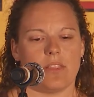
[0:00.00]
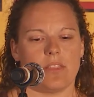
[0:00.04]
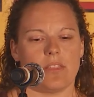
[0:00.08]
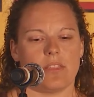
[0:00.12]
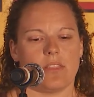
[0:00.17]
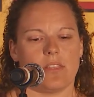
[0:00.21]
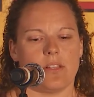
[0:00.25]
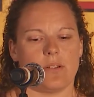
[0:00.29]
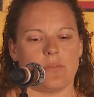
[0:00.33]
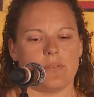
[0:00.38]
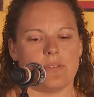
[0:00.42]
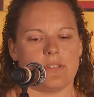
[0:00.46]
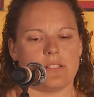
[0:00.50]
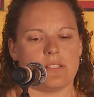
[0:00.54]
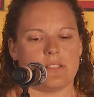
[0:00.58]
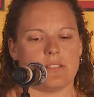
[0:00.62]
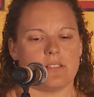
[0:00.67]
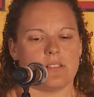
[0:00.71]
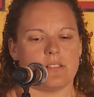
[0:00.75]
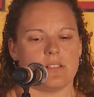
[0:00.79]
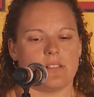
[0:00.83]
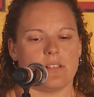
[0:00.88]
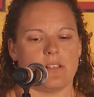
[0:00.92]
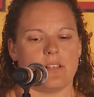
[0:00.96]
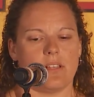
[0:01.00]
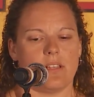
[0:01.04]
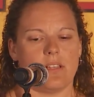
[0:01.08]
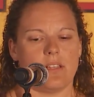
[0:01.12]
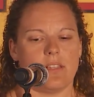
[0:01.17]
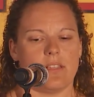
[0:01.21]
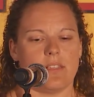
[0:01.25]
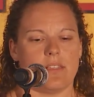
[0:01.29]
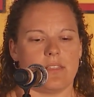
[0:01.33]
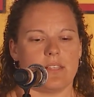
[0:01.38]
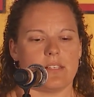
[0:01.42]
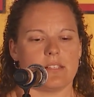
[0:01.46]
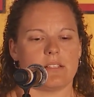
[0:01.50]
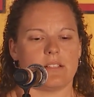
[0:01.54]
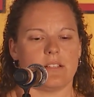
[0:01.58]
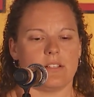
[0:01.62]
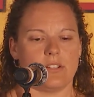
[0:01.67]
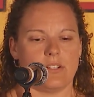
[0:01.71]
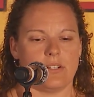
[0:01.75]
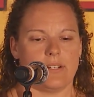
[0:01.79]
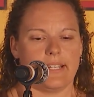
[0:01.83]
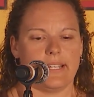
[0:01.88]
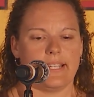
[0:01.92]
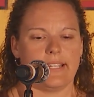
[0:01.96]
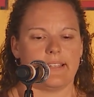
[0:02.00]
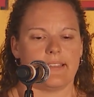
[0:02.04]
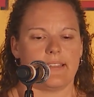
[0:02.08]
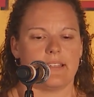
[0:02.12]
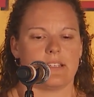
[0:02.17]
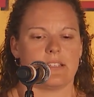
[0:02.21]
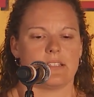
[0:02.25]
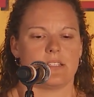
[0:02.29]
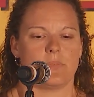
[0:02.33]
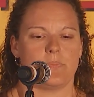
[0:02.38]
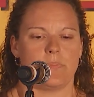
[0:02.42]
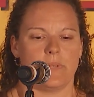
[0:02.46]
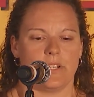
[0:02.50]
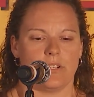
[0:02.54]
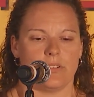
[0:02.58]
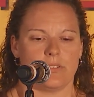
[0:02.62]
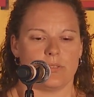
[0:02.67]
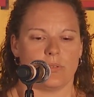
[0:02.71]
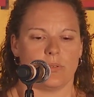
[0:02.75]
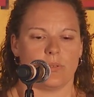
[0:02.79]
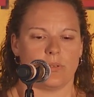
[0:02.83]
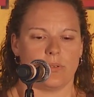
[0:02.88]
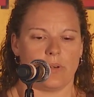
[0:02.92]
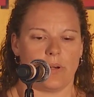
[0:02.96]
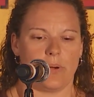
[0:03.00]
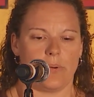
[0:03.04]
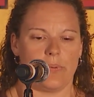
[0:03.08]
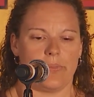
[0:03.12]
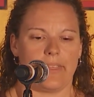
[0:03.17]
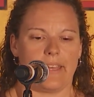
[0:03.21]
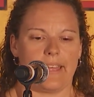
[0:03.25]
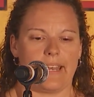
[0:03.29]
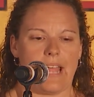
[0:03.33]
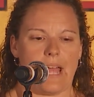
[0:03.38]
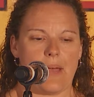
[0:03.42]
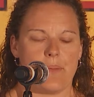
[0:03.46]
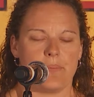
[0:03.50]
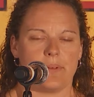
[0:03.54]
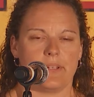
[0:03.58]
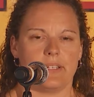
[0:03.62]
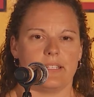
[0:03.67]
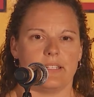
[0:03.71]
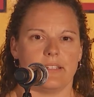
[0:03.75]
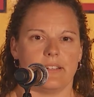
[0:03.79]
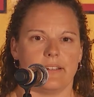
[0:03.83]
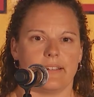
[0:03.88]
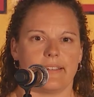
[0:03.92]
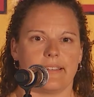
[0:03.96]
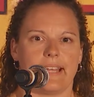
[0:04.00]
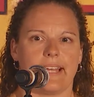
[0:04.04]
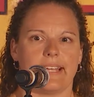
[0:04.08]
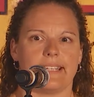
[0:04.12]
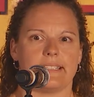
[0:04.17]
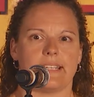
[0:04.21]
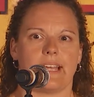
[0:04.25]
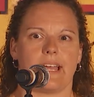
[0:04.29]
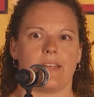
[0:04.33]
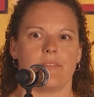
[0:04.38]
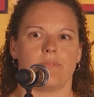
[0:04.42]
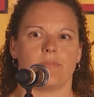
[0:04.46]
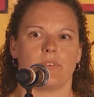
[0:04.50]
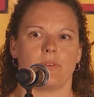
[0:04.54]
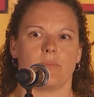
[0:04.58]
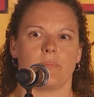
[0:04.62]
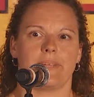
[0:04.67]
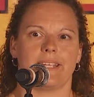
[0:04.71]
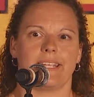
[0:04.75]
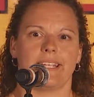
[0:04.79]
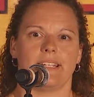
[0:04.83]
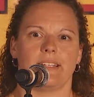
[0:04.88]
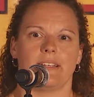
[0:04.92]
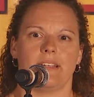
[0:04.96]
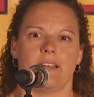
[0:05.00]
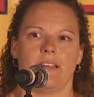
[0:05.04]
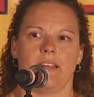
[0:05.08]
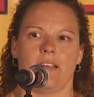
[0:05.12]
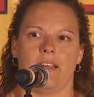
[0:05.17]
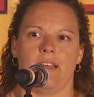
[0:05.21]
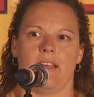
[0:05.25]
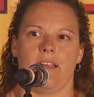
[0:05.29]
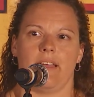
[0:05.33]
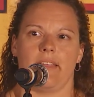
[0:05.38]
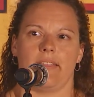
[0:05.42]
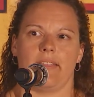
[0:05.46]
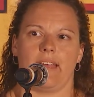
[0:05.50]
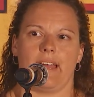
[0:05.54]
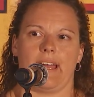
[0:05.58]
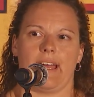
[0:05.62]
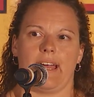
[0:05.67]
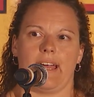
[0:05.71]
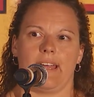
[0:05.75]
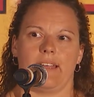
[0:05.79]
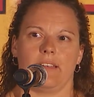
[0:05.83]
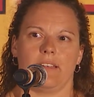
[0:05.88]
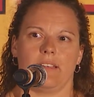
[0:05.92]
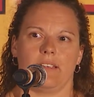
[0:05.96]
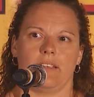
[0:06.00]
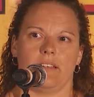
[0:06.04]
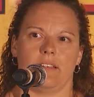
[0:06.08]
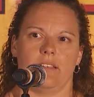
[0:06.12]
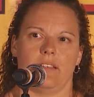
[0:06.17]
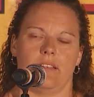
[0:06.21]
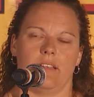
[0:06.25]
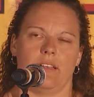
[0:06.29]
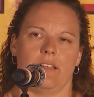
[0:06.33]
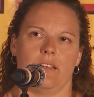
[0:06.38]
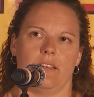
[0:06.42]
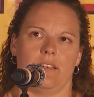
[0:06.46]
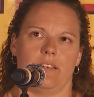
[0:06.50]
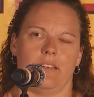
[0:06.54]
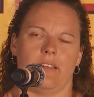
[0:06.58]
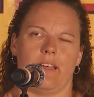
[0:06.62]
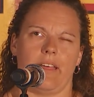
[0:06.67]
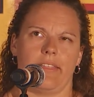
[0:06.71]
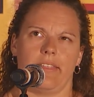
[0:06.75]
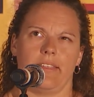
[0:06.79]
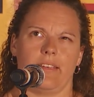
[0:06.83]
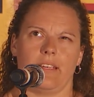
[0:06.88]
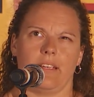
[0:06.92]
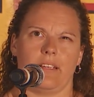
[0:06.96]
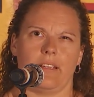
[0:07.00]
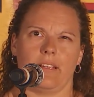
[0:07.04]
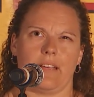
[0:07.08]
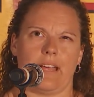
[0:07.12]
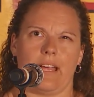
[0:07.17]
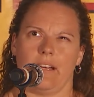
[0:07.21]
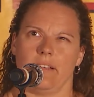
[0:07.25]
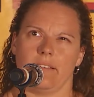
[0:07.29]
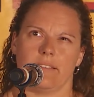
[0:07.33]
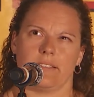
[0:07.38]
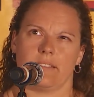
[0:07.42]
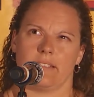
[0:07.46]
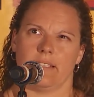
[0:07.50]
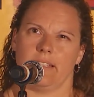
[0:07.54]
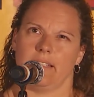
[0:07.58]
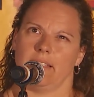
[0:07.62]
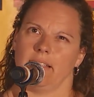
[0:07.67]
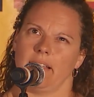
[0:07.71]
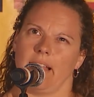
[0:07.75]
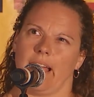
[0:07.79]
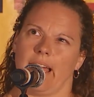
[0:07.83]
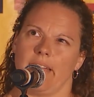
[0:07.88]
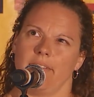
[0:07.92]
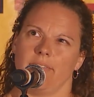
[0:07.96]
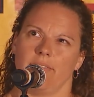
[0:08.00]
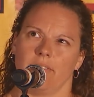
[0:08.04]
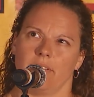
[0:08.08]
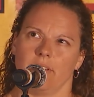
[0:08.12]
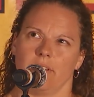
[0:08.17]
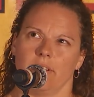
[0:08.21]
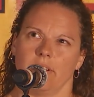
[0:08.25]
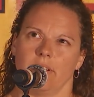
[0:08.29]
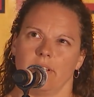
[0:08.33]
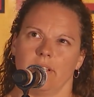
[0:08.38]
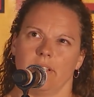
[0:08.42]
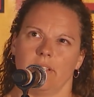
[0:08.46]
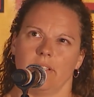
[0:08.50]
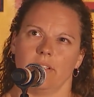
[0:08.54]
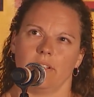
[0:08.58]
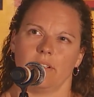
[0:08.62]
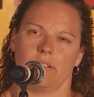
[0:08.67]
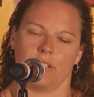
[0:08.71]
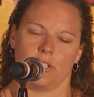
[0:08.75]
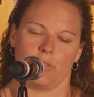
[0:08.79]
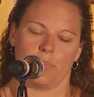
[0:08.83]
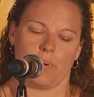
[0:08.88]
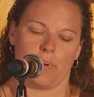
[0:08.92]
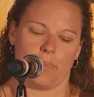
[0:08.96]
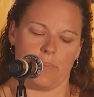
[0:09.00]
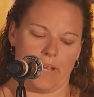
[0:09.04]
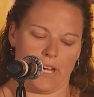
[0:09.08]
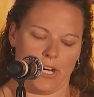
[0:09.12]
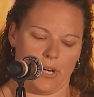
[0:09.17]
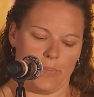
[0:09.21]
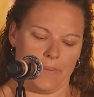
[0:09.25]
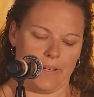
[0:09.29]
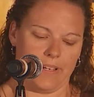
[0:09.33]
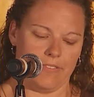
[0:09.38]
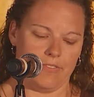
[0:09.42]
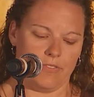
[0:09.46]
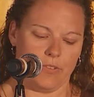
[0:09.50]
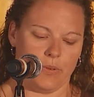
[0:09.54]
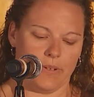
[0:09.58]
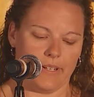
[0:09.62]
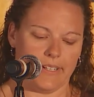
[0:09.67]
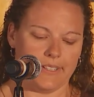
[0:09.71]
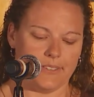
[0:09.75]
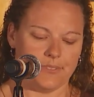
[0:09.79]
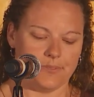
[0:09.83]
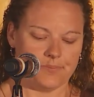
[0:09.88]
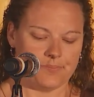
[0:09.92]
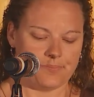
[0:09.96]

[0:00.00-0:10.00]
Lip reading: There was this learning and this spiritual growth that happened during that time for me that nothing else in life could prepare me for.